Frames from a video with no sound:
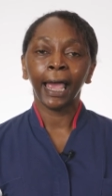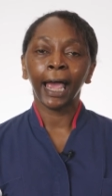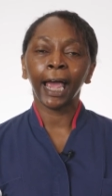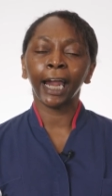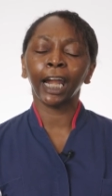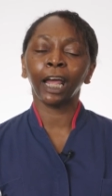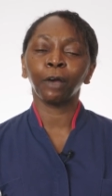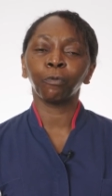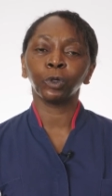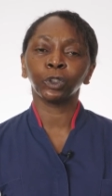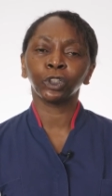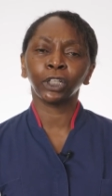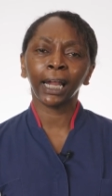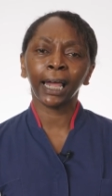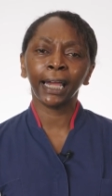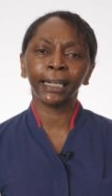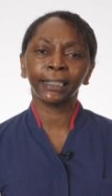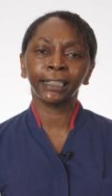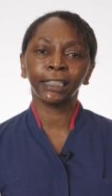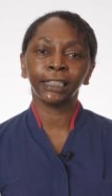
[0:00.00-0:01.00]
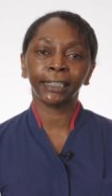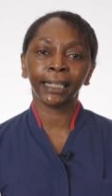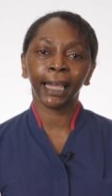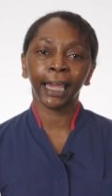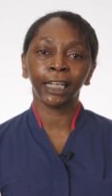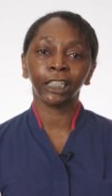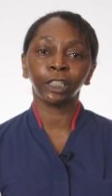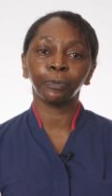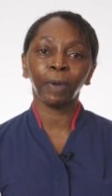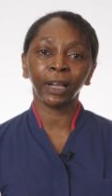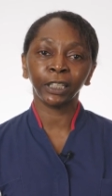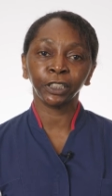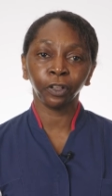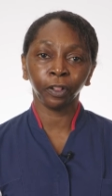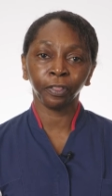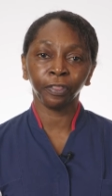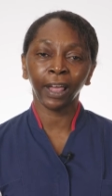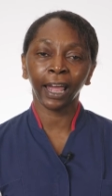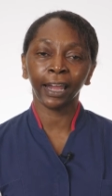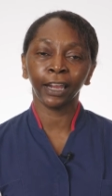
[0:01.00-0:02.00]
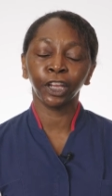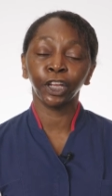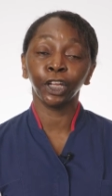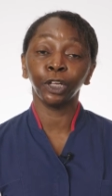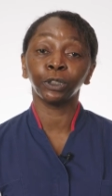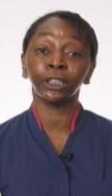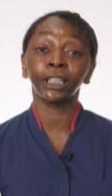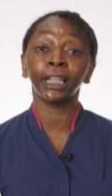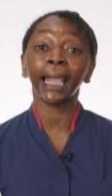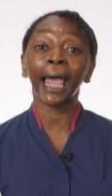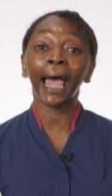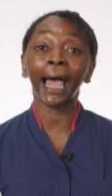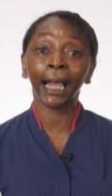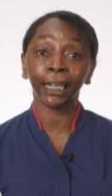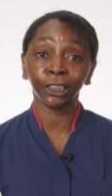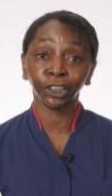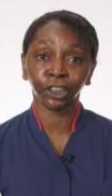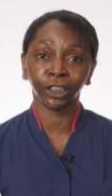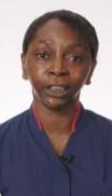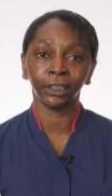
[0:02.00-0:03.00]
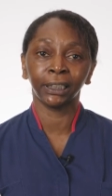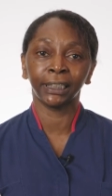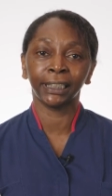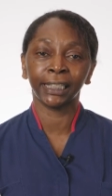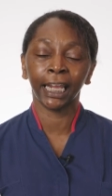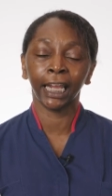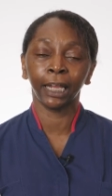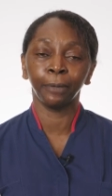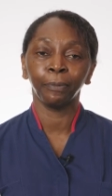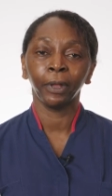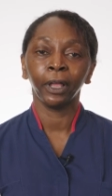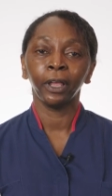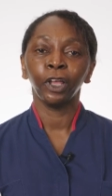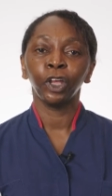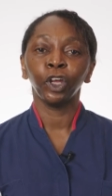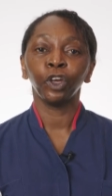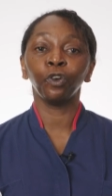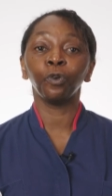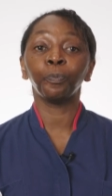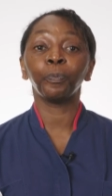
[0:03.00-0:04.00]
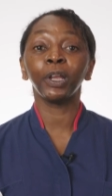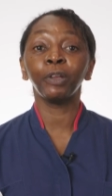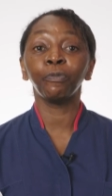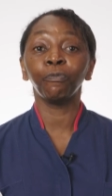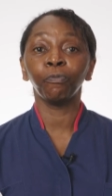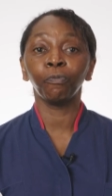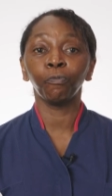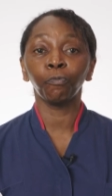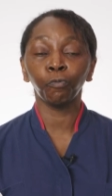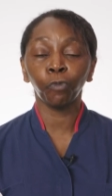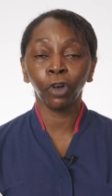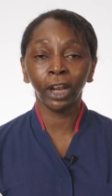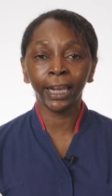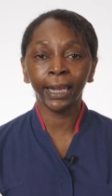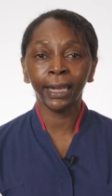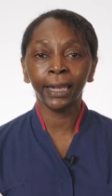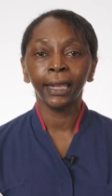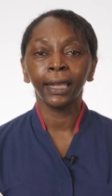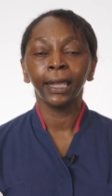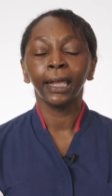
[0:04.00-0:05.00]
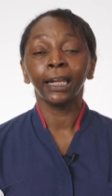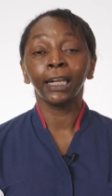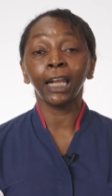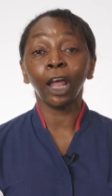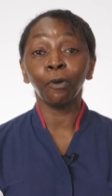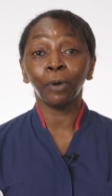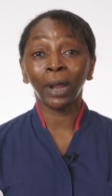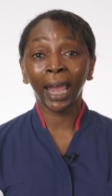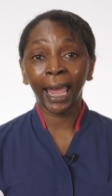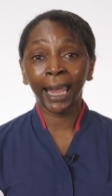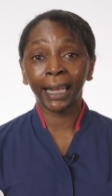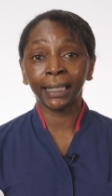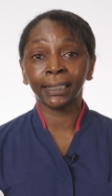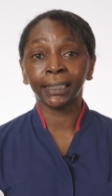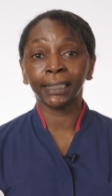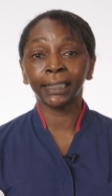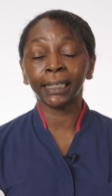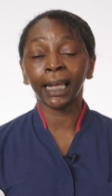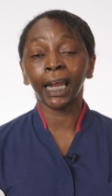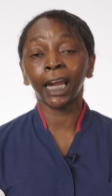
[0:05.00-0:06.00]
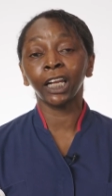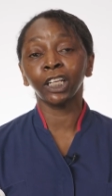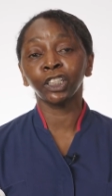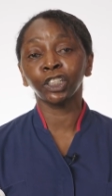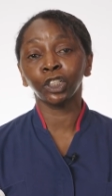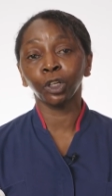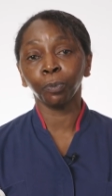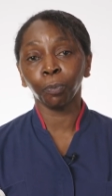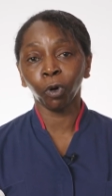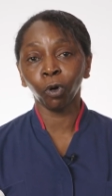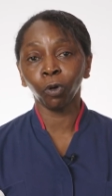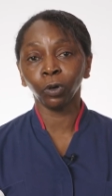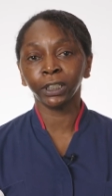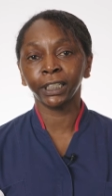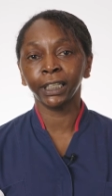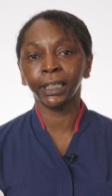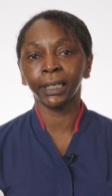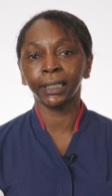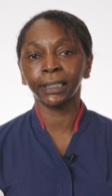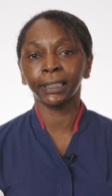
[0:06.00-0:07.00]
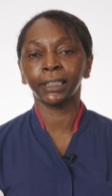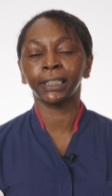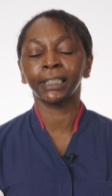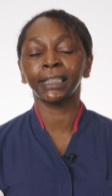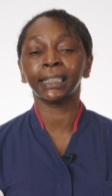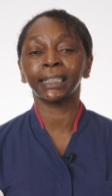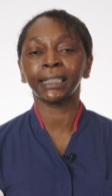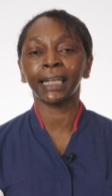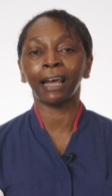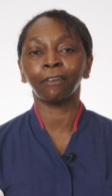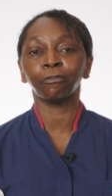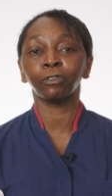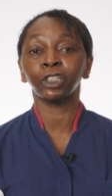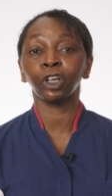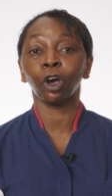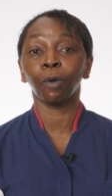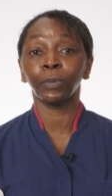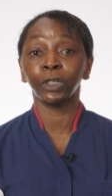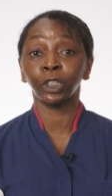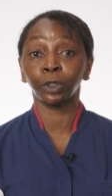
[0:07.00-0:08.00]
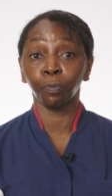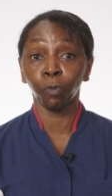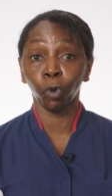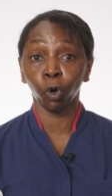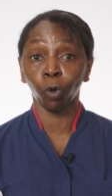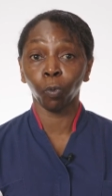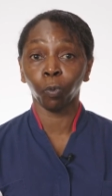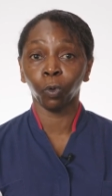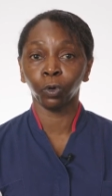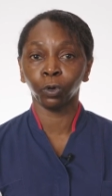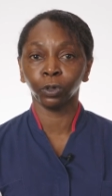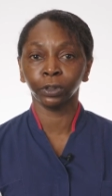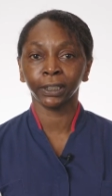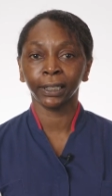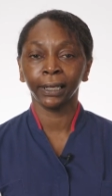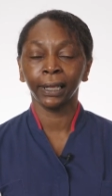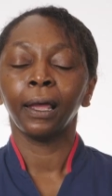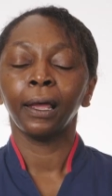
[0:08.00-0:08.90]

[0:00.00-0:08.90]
And I would like to say a special thank you to the Ashton team who have been relocated and are supporting us to staff Thomas More Ward.